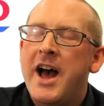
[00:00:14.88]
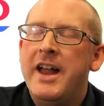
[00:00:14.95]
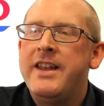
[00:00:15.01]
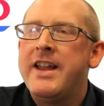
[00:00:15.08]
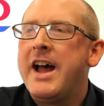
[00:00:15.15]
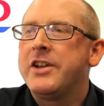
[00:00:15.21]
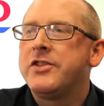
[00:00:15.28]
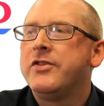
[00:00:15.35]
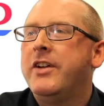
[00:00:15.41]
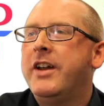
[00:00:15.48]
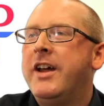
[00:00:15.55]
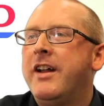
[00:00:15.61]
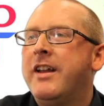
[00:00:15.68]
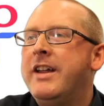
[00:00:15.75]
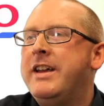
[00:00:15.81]
and
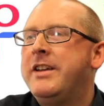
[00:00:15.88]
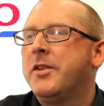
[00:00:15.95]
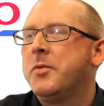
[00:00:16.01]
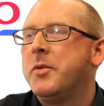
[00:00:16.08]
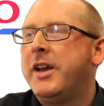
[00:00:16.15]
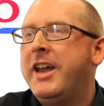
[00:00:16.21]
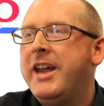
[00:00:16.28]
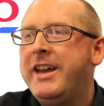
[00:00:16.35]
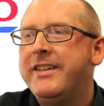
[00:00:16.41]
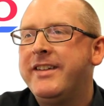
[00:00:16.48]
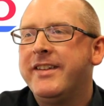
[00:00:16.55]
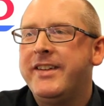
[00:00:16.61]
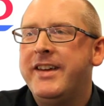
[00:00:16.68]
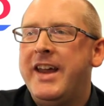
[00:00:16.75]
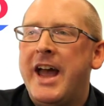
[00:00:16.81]
naturally, our leaders were keen to
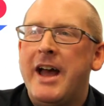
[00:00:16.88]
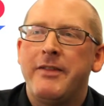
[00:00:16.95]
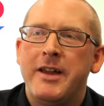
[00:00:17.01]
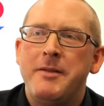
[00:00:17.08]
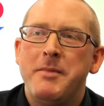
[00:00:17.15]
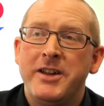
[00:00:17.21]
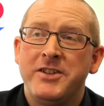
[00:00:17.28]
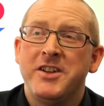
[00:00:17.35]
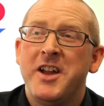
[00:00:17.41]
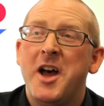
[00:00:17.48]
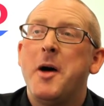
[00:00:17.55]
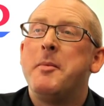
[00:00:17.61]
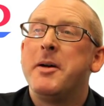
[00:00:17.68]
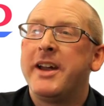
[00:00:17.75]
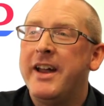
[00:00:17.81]
see how they measured
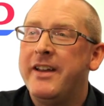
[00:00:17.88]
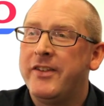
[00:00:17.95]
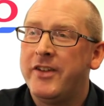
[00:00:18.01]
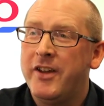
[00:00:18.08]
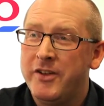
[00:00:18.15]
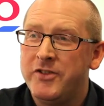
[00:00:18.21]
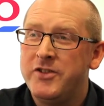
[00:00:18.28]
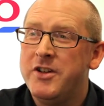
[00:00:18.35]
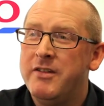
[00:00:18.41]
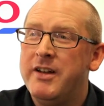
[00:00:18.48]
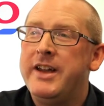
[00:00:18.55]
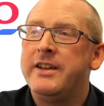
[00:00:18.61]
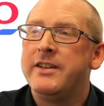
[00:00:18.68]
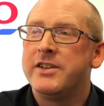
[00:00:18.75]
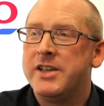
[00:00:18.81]
up against those new
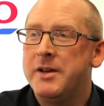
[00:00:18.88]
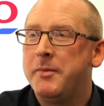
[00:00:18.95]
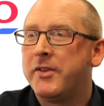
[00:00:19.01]
leadership